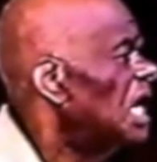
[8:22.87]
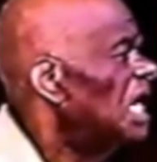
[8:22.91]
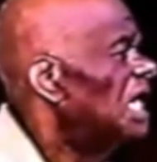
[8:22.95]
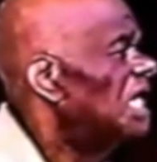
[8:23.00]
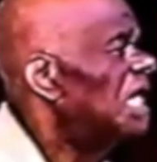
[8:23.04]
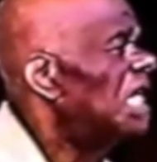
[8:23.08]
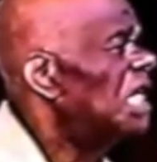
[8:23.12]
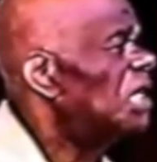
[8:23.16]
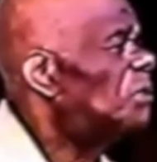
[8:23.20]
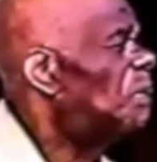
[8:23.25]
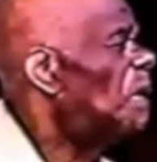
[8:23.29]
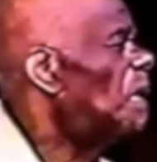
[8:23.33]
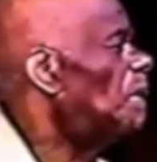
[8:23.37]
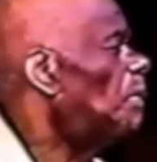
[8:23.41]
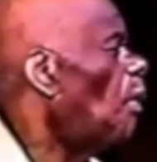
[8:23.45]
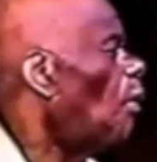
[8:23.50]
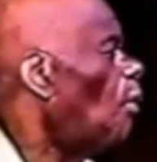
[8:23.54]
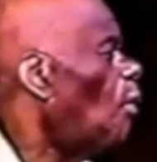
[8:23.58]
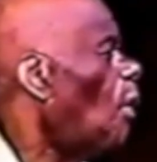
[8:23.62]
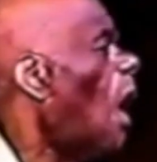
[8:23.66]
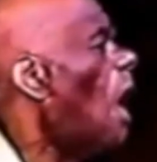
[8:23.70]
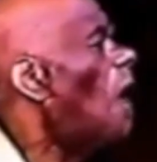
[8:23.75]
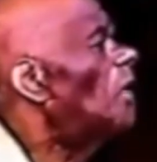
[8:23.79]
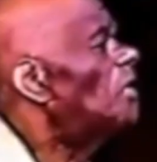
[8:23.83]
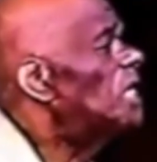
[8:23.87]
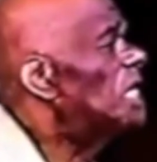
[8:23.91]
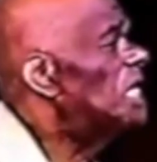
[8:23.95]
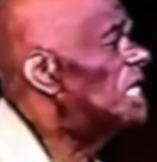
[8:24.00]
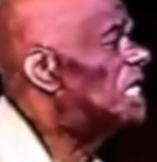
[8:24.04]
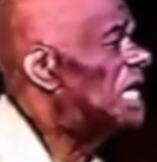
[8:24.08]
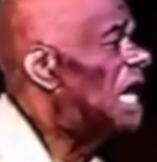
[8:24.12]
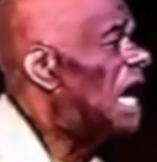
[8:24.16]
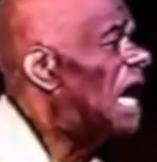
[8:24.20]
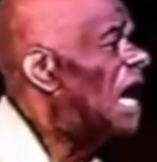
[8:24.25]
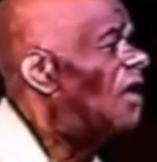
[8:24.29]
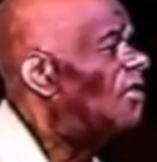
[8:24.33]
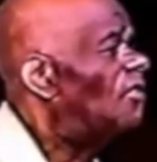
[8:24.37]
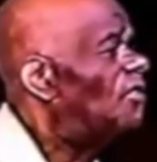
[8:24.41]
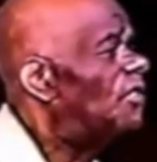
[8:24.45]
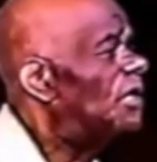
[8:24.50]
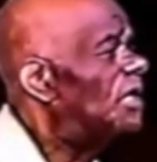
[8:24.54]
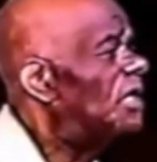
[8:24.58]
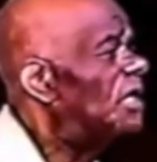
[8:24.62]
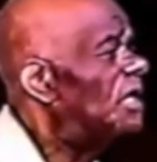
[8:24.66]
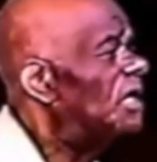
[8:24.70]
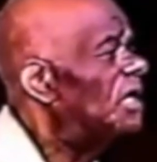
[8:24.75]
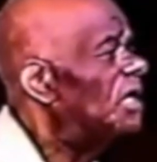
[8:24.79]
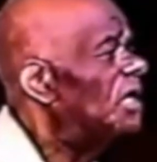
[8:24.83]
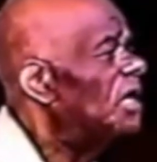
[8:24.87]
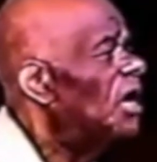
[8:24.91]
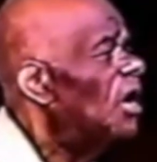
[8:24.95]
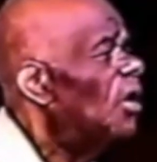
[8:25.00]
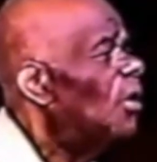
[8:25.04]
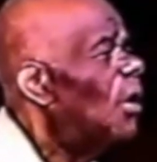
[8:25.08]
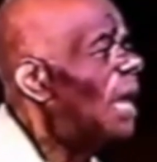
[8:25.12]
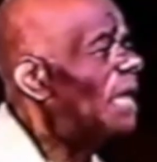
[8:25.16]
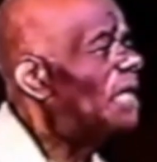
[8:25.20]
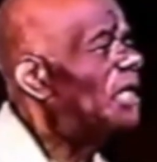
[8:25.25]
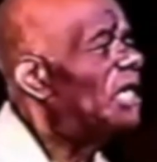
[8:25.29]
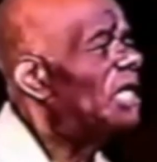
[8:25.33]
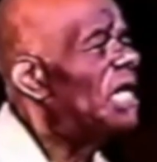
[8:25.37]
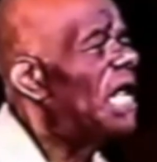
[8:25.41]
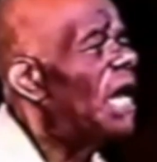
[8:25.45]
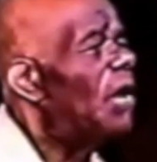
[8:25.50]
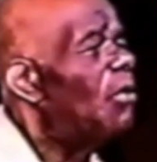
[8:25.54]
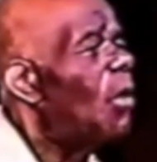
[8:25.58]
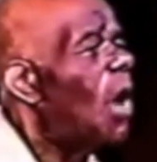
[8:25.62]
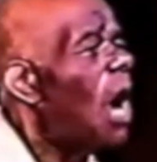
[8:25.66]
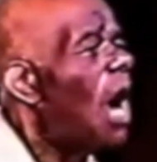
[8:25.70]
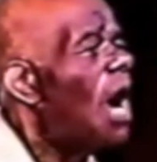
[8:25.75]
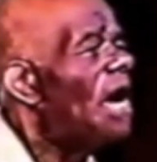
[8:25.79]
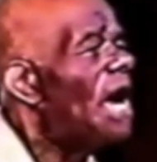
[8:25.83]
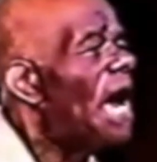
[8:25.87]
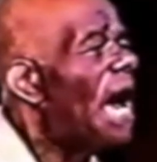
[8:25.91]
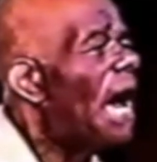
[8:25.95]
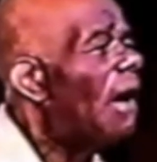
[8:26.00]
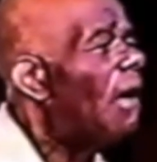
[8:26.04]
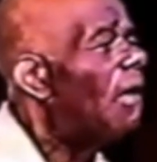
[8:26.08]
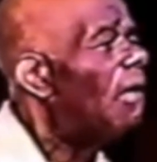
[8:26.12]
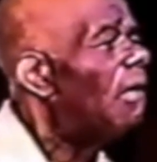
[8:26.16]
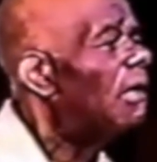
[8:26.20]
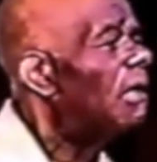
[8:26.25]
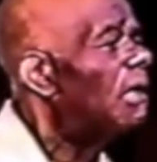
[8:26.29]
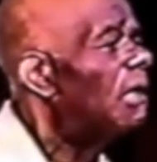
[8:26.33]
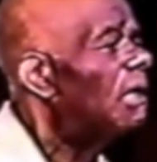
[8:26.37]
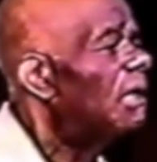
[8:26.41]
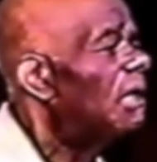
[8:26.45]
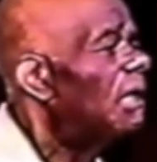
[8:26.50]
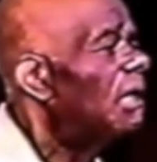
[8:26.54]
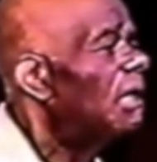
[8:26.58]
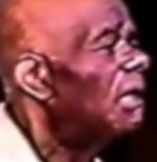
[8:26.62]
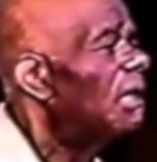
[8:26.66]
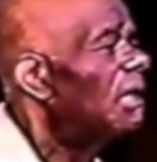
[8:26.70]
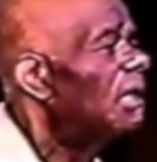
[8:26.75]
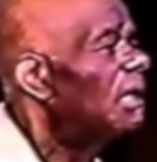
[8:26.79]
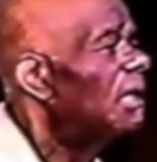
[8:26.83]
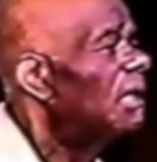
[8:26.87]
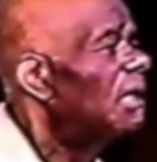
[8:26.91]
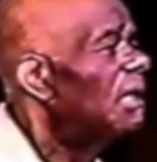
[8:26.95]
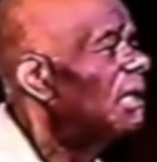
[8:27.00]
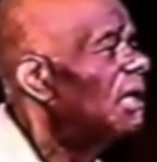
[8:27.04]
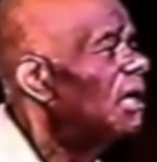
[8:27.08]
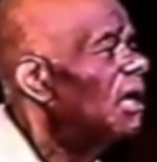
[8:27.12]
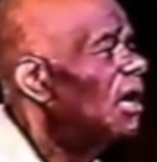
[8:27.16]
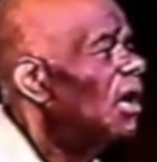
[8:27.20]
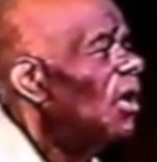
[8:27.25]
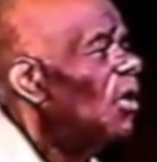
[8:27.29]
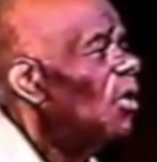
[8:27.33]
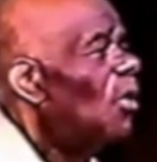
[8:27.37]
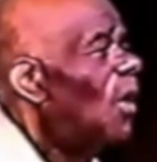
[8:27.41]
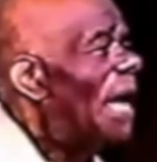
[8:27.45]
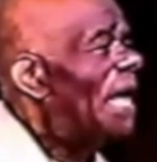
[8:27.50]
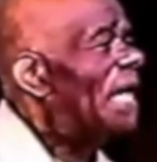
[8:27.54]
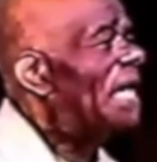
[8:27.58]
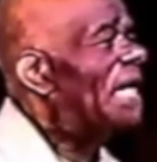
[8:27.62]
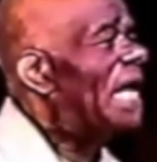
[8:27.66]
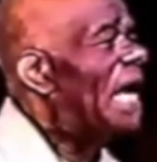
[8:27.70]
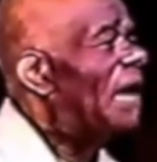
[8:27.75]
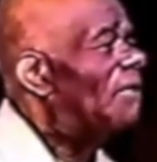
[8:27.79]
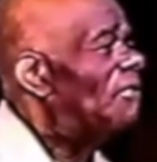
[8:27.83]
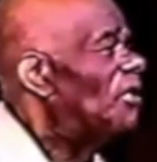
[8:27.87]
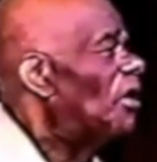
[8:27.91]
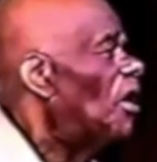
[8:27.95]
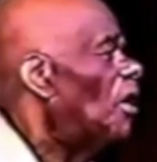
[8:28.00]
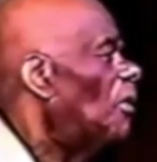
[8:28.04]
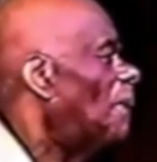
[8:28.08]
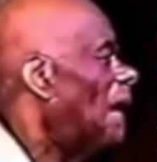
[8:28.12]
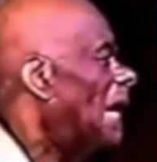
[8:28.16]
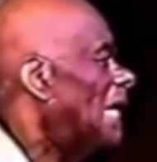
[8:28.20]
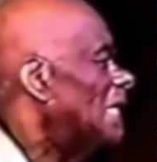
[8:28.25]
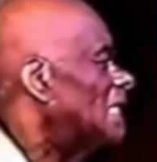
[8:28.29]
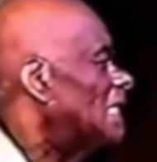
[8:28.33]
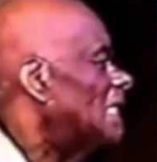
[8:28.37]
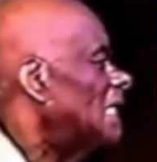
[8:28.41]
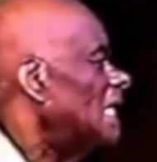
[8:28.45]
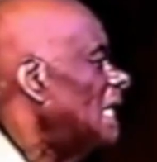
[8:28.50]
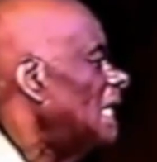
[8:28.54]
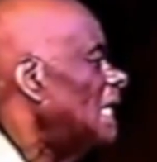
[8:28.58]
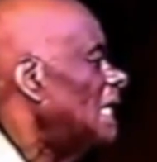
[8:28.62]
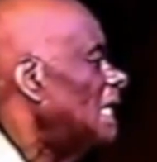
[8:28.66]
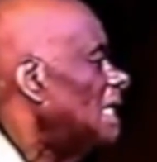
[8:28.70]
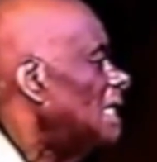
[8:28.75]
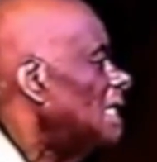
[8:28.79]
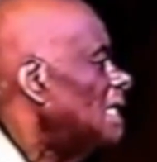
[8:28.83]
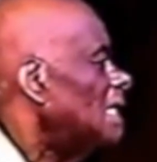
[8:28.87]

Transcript: These people walked into Africa. Why couldn't they walk out? Why did they have to go by sea?